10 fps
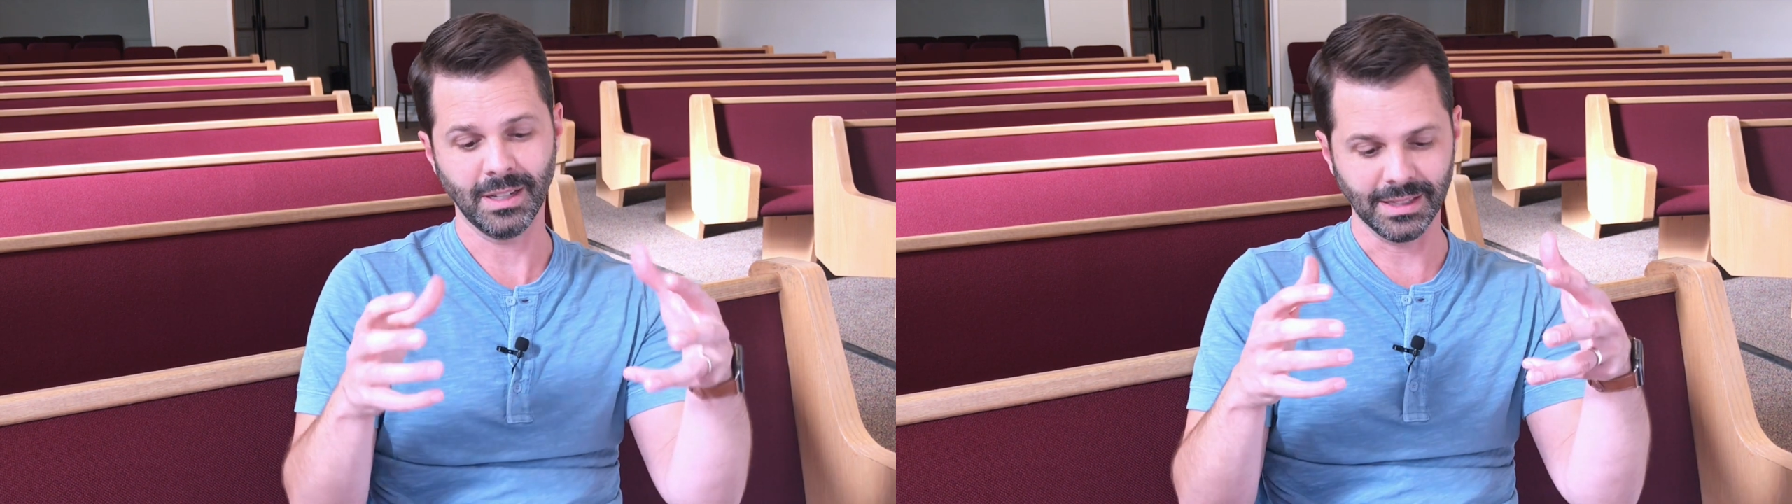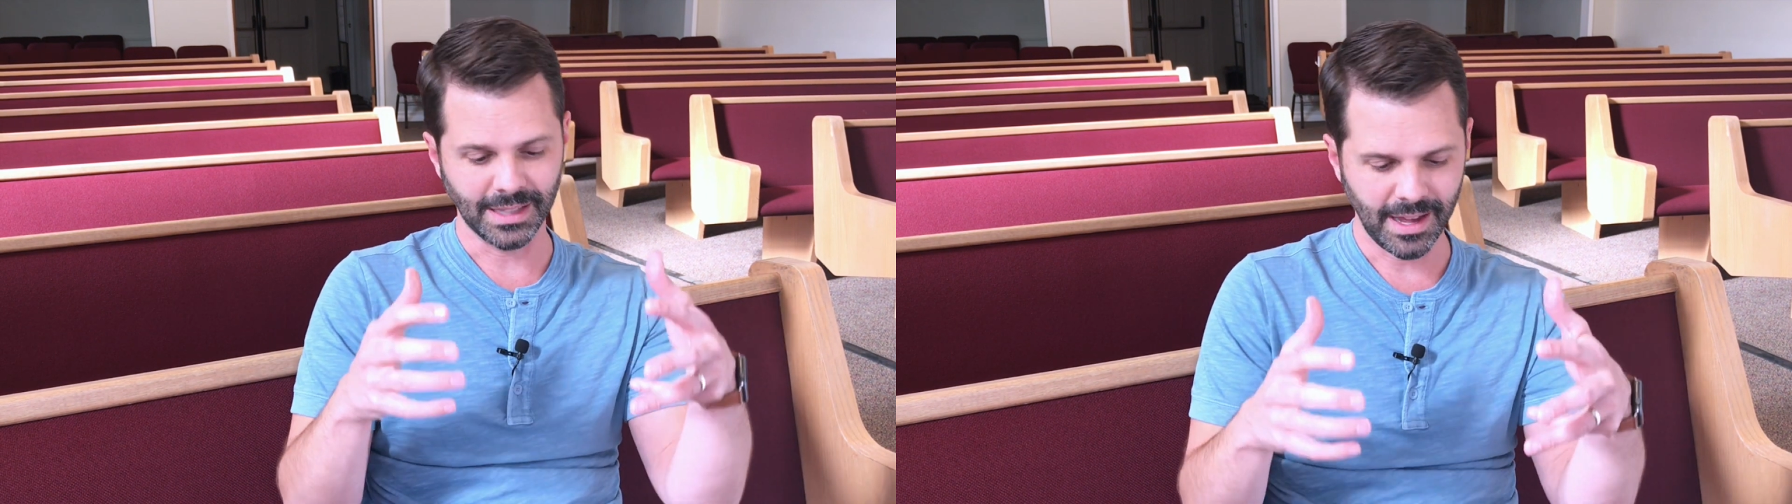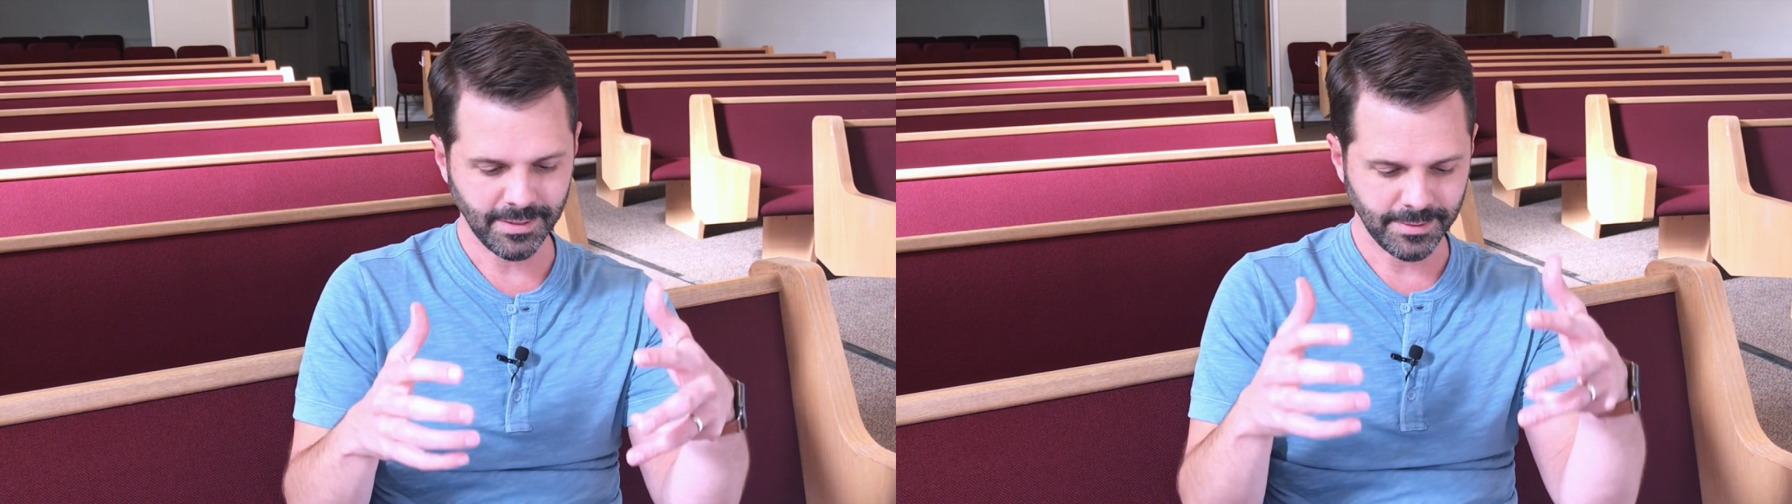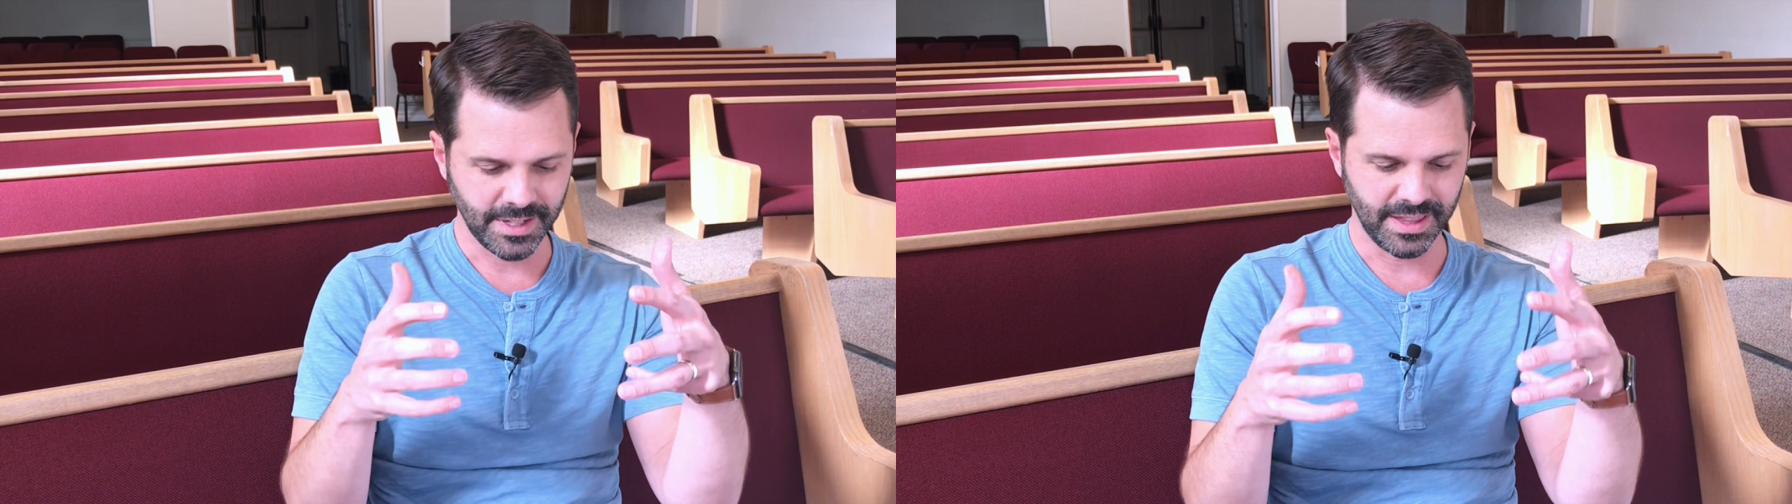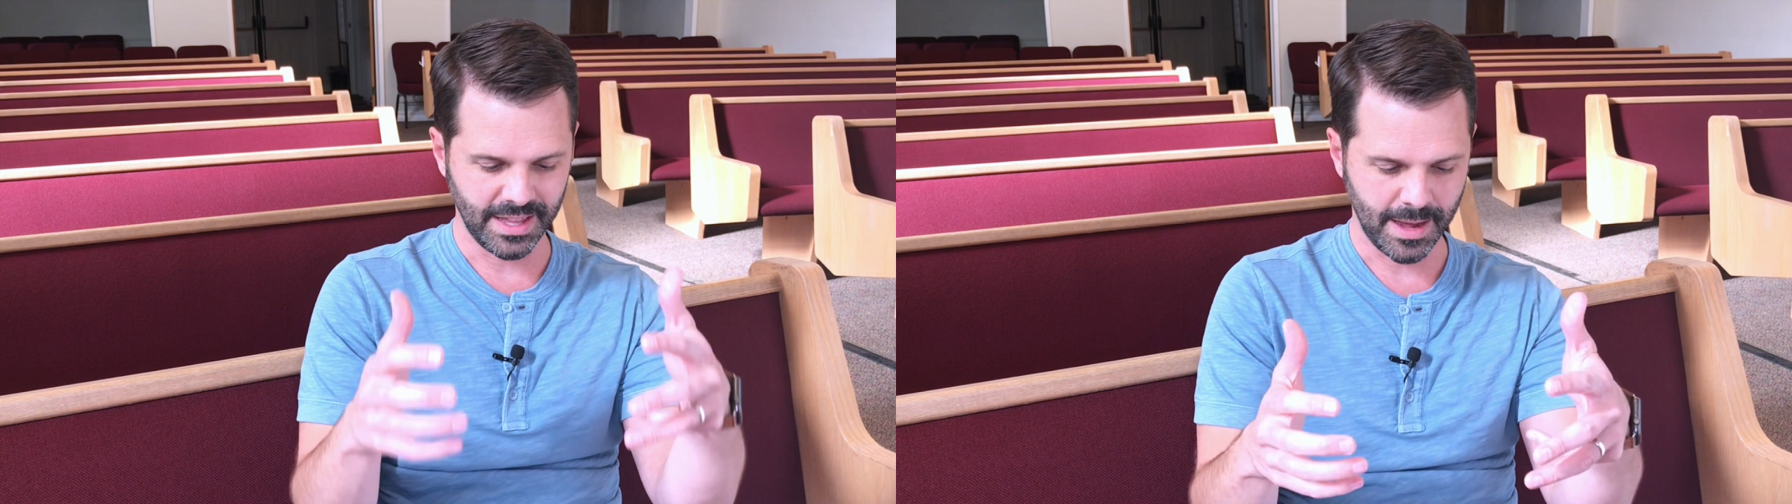
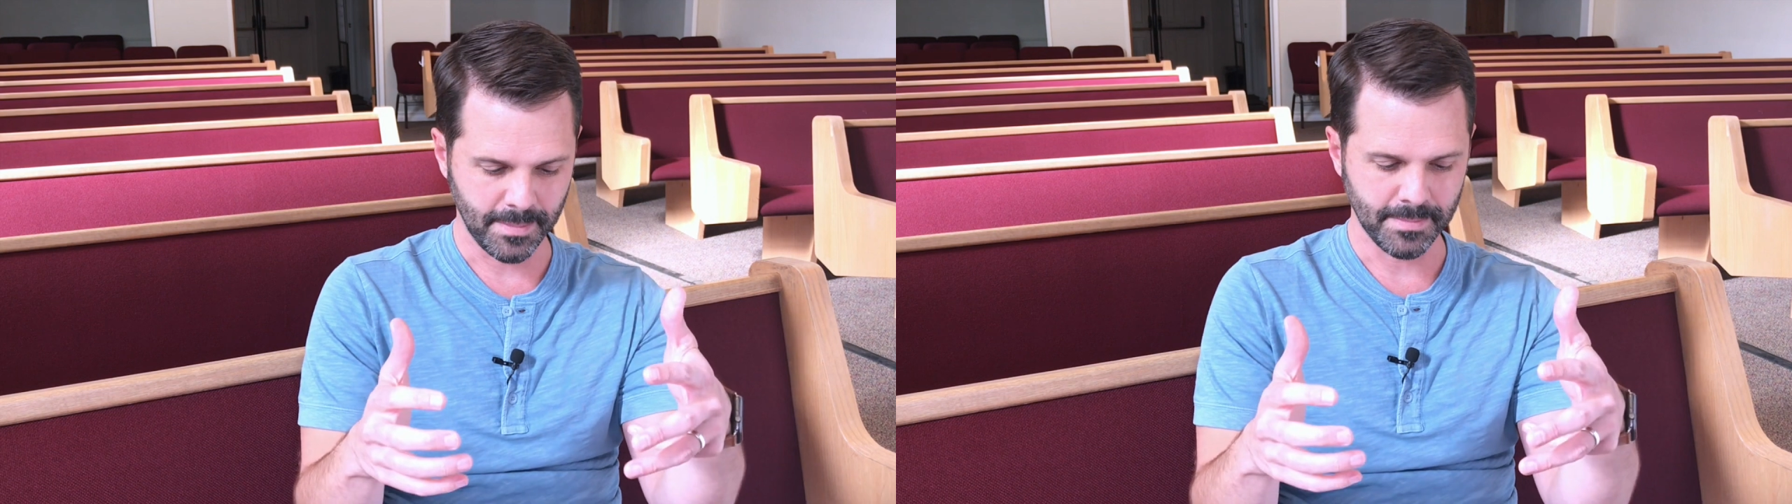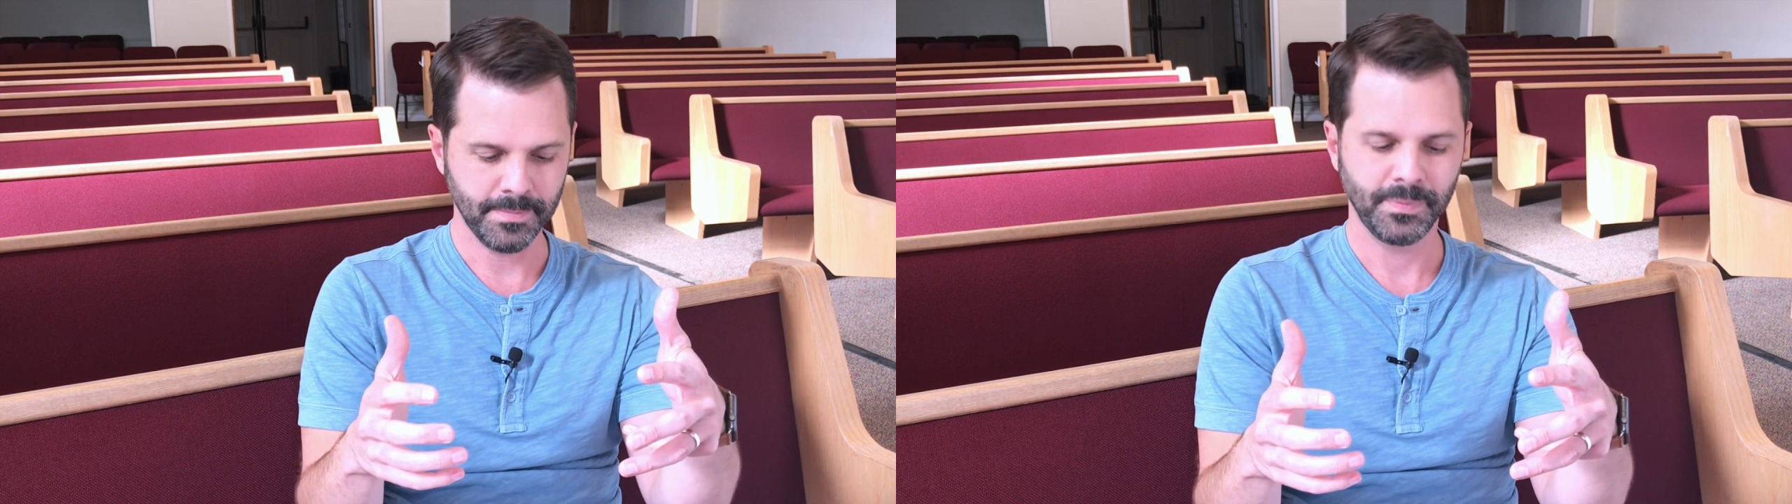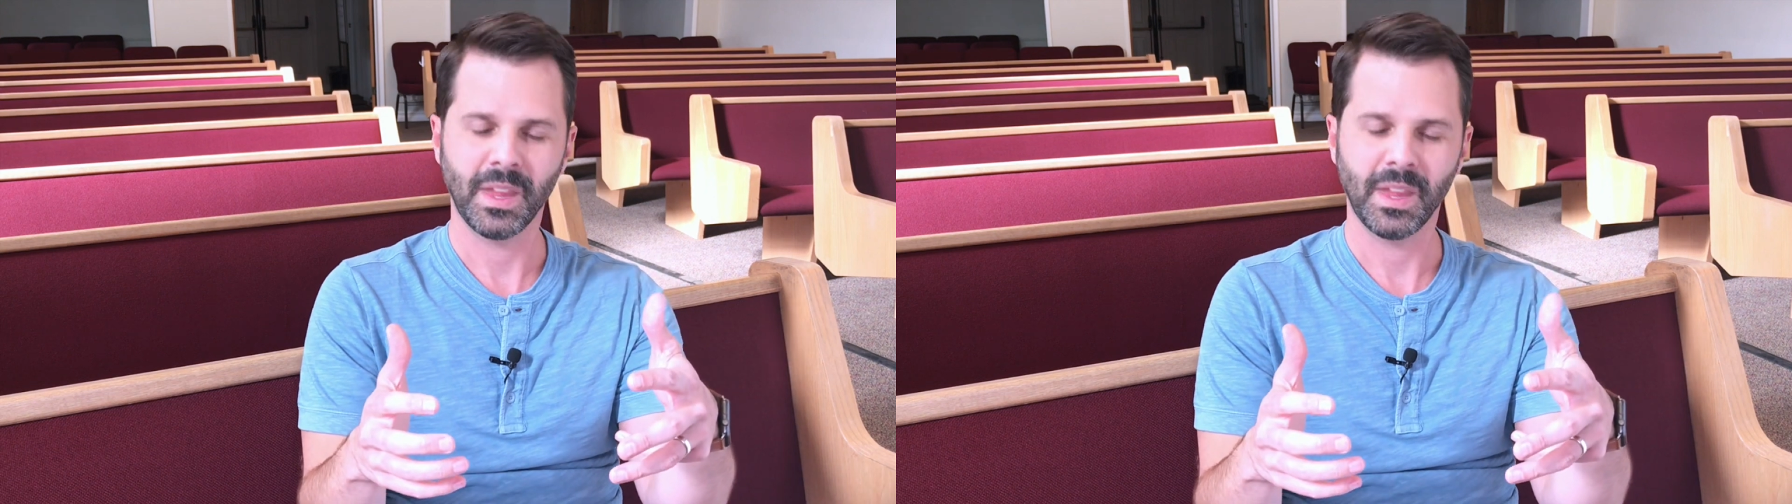loved them